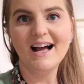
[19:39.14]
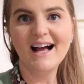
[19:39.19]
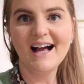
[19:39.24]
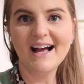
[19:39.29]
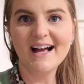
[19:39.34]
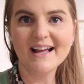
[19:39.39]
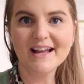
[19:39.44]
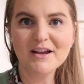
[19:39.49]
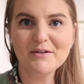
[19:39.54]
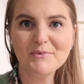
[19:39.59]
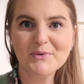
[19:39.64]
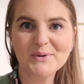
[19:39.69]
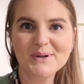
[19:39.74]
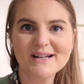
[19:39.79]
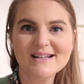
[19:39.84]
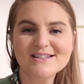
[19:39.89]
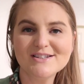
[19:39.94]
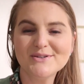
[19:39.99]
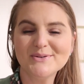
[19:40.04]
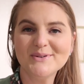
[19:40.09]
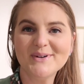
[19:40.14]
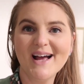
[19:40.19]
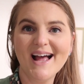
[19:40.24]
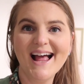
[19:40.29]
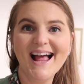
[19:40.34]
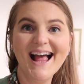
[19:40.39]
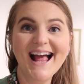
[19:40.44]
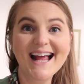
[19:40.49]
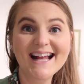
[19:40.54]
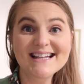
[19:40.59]
I am going to
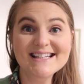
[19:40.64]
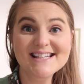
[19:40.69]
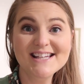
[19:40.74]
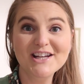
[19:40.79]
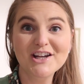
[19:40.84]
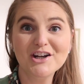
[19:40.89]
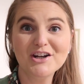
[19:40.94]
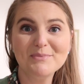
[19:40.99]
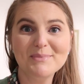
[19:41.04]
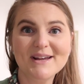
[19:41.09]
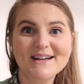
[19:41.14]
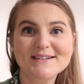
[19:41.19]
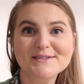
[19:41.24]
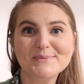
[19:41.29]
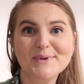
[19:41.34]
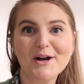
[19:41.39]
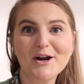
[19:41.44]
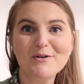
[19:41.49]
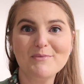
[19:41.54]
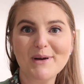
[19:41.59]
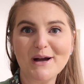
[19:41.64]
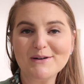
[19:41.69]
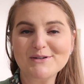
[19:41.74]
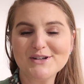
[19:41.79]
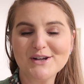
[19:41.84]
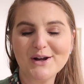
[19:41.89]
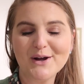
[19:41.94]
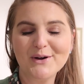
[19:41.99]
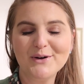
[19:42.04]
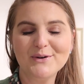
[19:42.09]
end here because we are about
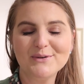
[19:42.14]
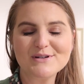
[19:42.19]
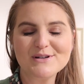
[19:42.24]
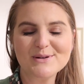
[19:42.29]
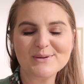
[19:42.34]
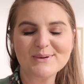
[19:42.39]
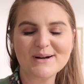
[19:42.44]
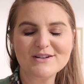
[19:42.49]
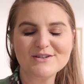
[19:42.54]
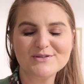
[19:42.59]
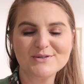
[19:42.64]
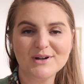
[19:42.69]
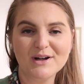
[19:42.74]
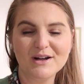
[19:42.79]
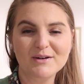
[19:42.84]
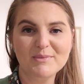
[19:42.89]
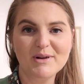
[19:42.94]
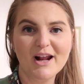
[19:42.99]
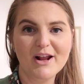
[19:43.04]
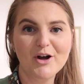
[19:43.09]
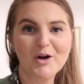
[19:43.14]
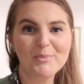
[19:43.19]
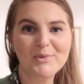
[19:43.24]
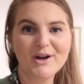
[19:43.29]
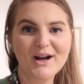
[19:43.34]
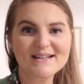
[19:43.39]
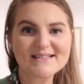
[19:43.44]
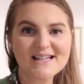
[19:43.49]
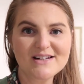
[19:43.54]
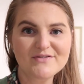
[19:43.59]
to go to the restaurant, but I hope you
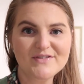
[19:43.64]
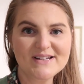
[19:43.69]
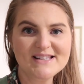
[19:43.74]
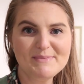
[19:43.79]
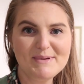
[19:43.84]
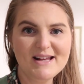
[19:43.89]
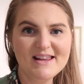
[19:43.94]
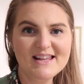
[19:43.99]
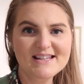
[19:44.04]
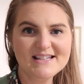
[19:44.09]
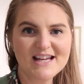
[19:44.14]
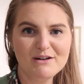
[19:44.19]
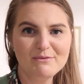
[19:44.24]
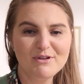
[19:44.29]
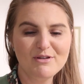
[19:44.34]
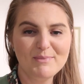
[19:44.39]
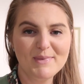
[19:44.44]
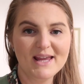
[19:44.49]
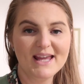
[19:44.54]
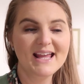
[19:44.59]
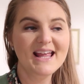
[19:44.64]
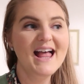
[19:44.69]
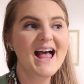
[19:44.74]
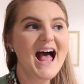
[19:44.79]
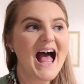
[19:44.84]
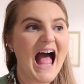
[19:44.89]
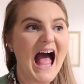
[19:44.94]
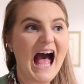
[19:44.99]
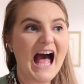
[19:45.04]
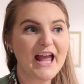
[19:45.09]
guys had fun spending the day with me.
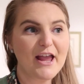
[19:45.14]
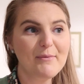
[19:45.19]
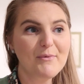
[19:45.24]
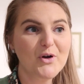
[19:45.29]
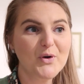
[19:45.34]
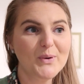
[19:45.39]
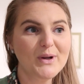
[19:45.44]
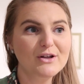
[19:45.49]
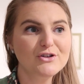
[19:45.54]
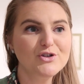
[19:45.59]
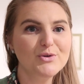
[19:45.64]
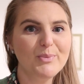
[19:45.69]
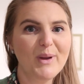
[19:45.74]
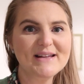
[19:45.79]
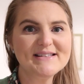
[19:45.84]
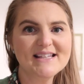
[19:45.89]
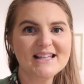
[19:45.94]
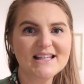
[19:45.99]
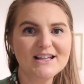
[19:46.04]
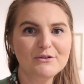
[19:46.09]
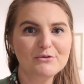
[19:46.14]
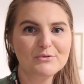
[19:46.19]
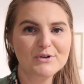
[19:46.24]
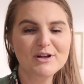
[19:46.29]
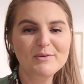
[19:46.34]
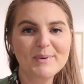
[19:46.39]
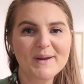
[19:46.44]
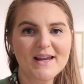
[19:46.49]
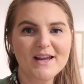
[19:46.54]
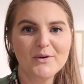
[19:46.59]
I am going to basically
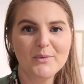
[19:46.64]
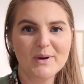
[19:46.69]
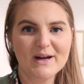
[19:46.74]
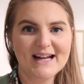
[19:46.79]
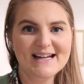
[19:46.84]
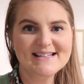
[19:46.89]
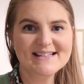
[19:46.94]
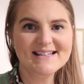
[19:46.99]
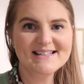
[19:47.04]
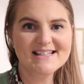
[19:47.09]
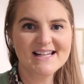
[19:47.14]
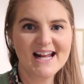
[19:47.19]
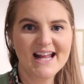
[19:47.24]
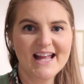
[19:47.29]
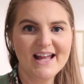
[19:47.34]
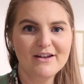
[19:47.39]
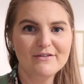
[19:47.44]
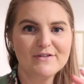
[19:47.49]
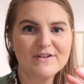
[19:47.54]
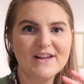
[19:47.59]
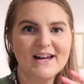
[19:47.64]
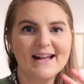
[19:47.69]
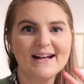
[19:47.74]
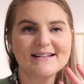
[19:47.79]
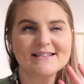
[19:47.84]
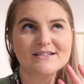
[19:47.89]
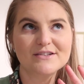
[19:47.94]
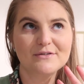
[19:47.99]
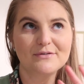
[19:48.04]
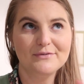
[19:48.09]
repeat what I did today for the
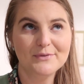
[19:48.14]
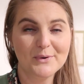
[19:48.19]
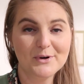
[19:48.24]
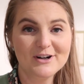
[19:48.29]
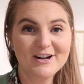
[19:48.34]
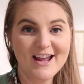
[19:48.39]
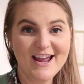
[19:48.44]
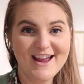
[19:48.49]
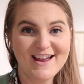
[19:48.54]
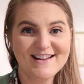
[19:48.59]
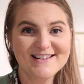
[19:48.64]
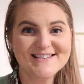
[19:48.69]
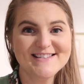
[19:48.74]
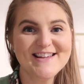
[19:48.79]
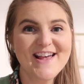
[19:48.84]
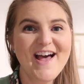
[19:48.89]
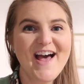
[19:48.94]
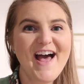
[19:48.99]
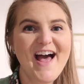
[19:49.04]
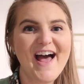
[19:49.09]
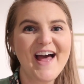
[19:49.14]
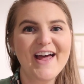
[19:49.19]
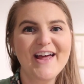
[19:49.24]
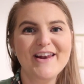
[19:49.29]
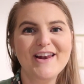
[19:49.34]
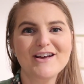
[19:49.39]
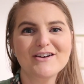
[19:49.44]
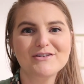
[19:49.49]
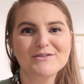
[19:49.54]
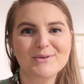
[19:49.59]
next 4 days
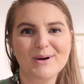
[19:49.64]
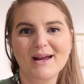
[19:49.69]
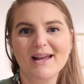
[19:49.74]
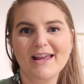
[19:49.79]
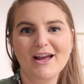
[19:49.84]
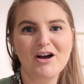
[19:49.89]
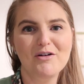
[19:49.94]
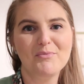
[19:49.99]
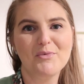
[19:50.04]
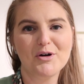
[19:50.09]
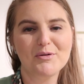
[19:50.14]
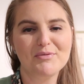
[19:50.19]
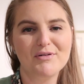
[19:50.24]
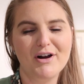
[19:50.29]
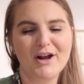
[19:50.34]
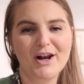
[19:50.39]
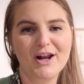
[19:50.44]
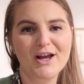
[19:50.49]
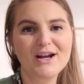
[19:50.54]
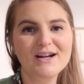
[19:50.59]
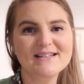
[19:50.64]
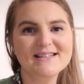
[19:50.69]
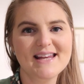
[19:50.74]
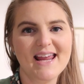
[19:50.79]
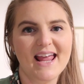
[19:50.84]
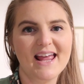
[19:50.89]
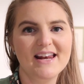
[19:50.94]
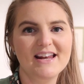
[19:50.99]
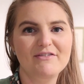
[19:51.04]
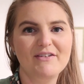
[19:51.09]
and crank out more product.
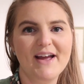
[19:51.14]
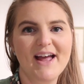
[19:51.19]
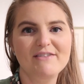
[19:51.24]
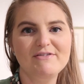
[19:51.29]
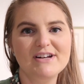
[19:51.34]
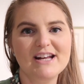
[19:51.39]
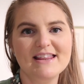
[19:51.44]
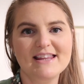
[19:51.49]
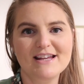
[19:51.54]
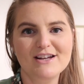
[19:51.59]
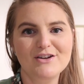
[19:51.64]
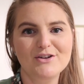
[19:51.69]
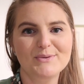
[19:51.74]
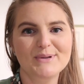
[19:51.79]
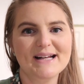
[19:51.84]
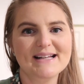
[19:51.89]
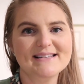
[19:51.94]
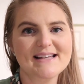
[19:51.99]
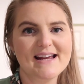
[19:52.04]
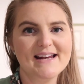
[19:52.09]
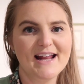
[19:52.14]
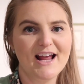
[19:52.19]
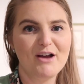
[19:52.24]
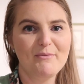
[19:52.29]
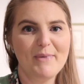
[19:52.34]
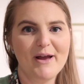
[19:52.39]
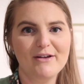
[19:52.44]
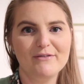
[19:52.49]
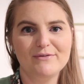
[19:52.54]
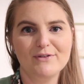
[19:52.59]
And if I have anything new and exciting, I
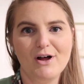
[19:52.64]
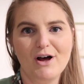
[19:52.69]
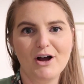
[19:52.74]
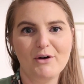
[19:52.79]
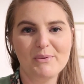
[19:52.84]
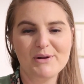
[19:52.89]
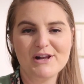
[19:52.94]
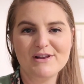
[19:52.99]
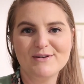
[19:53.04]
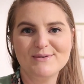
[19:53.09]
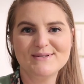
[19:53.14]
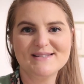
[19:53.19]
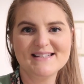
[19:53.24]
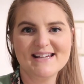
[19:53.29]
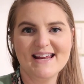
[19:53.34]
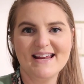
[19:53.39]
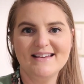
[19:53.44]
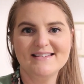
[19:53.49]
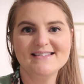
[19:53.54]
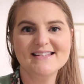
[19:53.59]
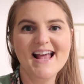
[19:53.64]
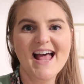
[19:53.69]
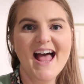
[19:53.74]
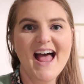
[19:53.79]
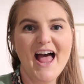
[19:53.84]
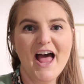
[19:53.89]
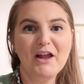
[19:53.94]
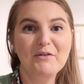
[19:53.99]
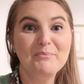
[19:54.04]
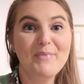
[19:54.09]
might vlog one of those days
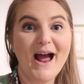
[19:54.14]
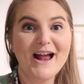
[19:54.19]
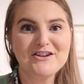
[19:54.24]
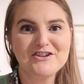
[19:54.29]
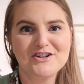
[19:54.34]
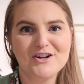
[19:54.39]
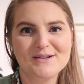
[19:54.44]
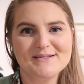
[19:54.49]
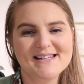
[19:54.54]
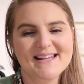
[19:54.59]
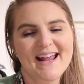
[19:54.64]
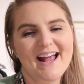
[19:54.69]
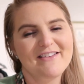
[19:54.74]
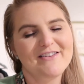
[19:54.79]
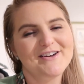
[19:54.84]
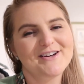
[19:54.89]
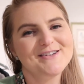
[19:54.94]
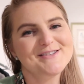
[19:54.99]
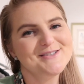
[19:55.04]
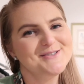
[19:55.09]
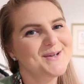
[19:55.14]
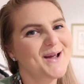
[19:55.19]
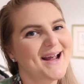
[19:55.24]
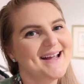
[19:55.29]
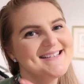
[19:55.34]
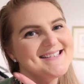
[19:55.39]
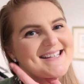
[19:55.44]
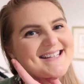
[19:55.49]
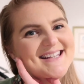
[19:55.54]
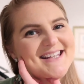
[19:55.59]
and batch it all together so you
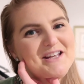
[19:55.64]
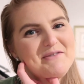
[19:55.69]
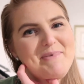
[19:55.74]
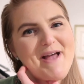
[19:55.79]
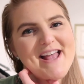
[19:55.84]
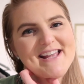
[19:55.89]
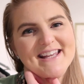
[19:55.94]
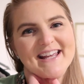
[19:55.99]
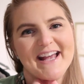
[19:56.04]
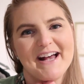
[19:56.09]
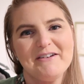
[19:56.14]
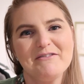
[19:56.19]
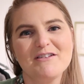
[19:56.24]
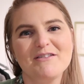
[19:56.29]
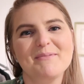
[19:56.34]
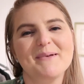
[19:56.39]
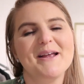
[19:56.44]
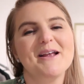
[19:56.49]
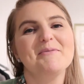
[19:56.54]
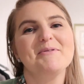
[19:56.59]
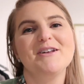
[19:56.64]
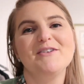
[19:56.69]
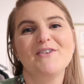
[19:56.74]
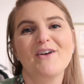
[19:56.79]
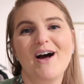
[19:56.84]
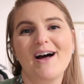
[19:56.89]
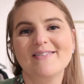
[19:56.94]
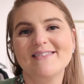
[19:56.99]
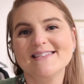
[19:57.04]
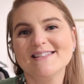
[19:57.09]
guys can keep hanging out with me. But if you
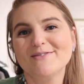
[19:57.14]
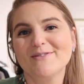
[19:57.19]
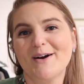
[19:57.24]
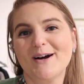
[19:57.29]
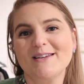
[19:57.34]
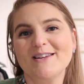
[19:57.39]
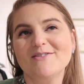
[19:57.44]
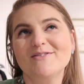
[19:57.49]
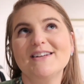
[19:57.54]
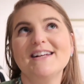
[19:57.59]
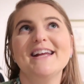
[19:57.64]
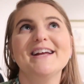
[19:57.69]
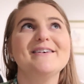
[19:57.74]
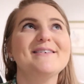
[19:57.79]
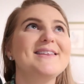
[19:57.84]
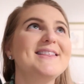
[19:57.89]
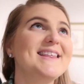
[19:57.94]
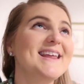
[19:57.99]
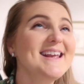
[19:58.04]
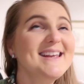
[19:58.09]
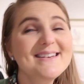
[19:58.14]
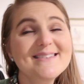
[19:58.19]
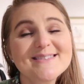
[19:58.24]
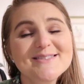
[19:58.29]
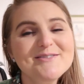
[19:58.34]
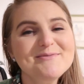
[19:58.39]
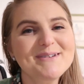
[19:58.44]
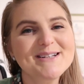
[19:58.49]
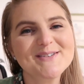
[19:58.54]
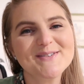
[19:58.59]
got this far in the video, thank you
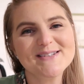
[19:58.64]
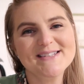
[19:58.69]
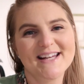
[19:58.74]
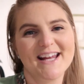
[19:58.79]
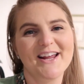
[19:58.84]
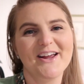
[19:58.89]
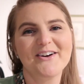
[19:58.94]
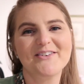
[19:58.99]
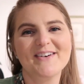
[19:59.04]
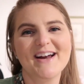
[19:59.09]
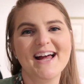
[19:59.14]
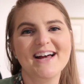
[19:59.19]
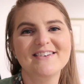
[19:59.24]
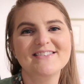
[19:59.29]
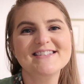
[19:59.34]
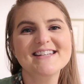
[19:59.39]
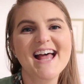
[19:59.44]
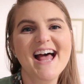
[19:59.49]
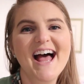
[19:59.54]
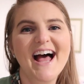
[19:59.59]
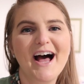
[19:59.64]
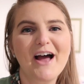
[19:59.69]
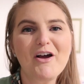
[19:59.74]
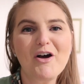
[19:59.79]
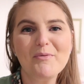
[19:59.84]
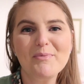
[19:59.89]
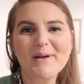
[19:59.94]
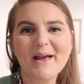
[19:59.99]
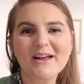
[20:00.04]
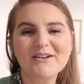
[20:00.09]
so much for sticking around. I
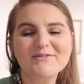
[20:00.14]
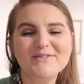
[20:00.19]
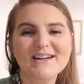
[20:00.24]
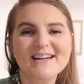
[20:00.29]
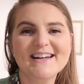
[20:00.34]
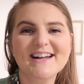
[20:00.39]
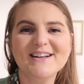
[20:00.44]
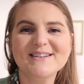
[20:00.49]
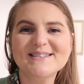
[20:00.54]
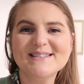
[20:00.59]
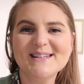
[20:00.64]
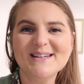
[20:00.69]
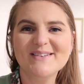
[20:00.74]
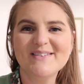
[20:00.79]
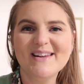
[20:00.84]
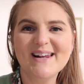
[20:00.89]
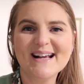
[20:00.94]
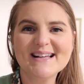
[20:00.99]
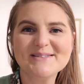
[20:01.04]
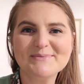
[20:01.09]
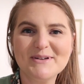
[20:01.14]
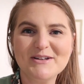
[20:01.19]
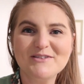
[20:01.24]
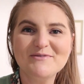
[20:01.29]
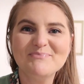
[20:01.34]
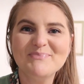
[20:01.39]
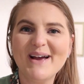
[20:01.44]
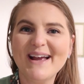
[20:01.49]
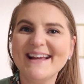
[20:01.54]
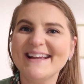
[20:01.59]
hope you had fun. I'll see you in the next
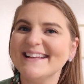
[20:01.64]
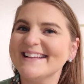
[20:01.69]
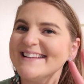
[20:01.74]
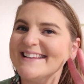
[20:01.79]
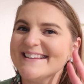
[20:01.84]
one. Bye.